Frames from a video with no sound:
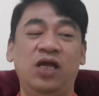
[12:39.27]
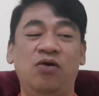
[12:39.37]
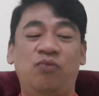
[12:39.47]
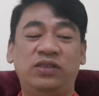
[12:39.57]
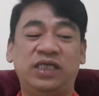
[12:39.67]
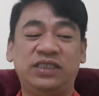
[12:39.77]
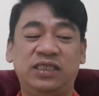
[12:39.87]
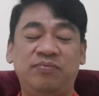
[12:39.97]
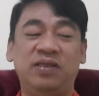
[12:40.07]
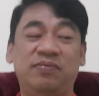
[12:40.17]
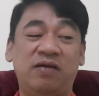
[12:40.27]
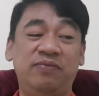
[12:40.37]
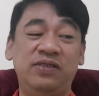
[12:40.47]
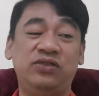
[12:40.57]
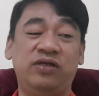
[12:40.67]
What does it mean by
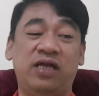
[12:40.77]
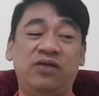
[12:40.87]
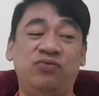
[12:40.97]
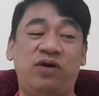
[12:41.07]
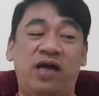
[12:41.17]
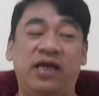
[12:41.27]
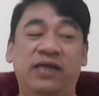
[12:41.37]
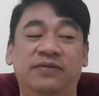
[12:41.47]
vision anyway?